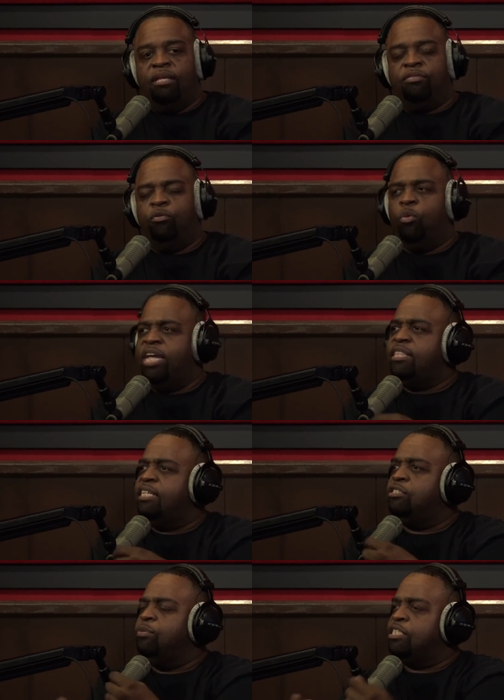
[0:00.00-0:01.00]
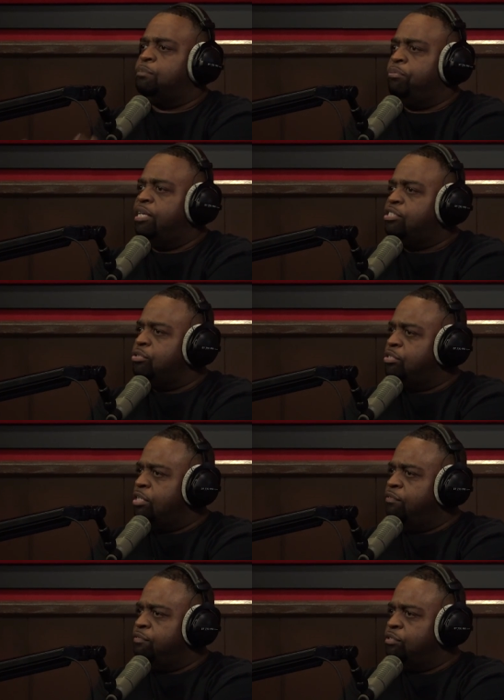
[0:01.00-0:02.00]
the way that you express
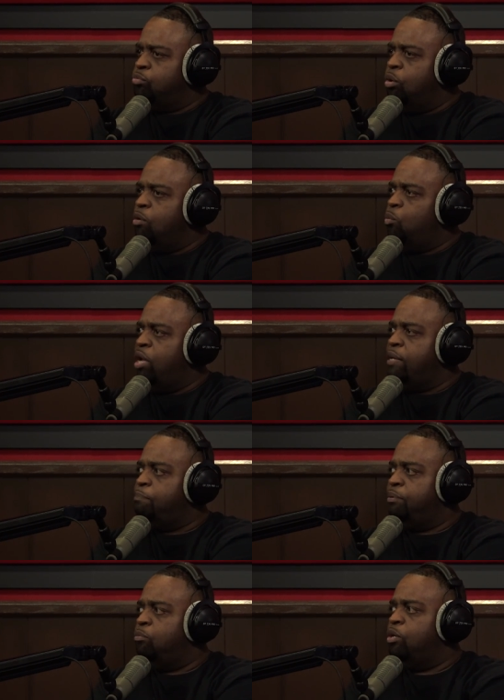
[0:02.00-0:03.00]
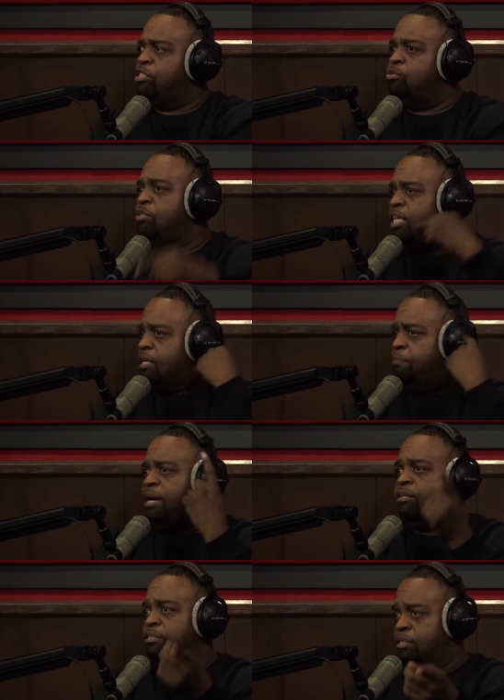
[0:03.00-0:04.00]
yourself is one way, but what you think
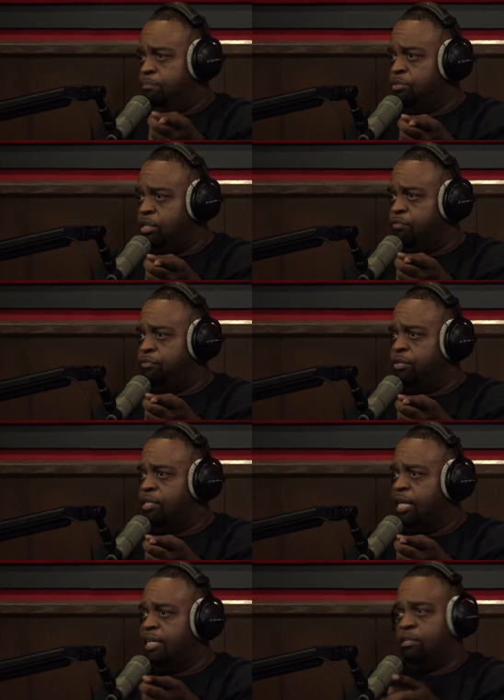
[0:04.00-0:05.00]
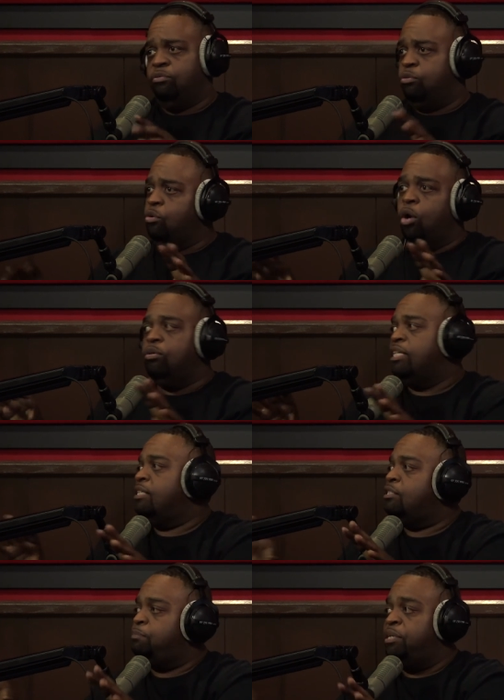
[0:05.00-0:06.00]
about is something different. Like, you, you only
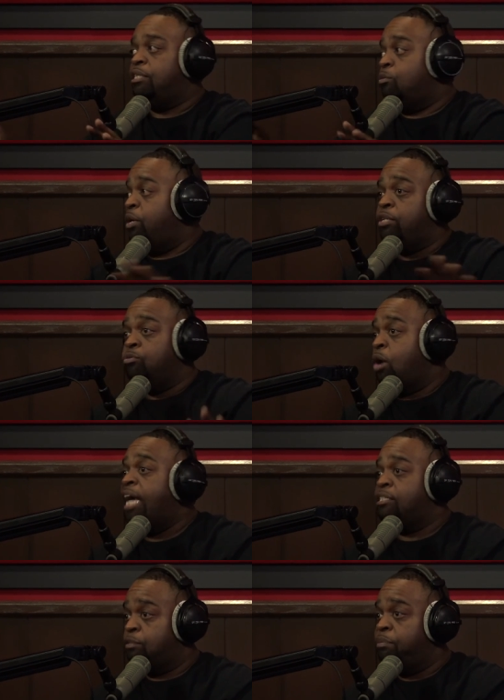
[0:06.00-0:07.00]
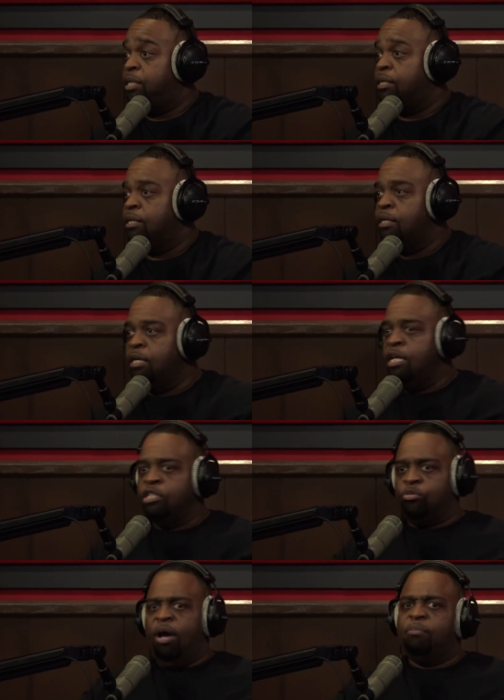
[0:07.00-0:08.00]
can speak the way you know how to speak.
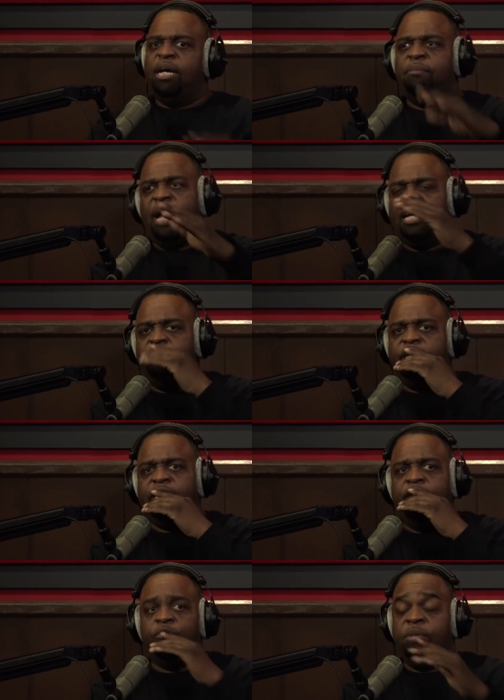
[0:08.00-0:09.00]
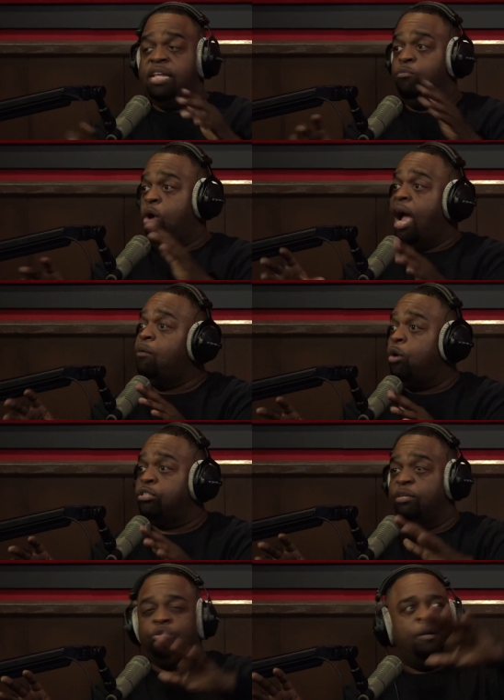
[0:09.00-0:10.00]
So I'm come, I come in the day room, and where I
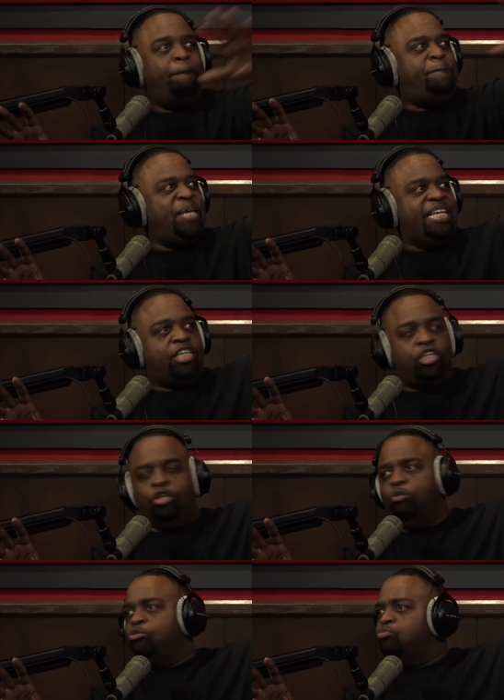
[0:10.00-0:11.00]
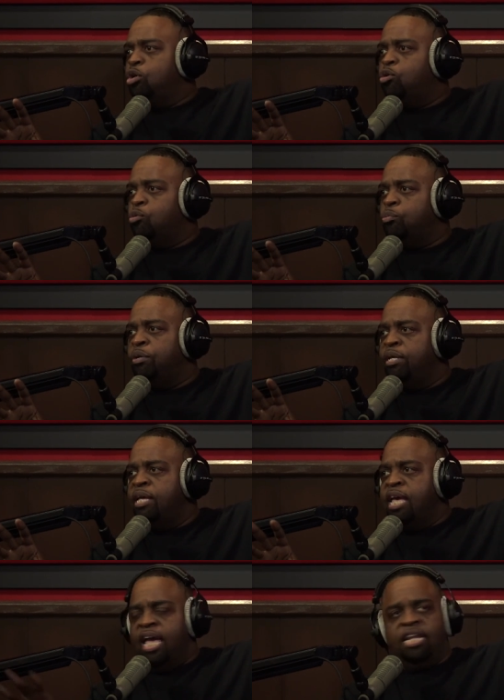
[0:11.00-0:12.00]
worked, it was a big, huge room.
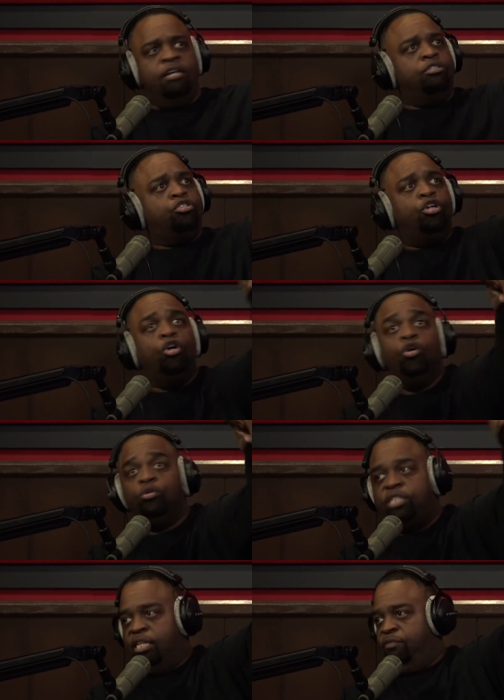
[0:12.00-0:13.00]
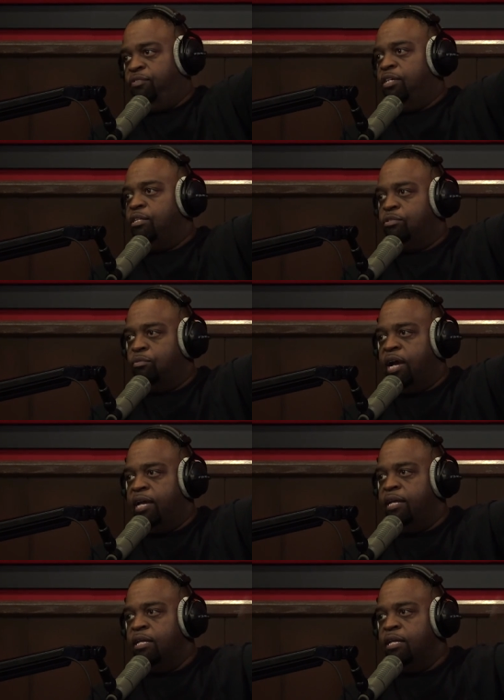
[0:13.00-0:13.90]
and there's two T Vs, right?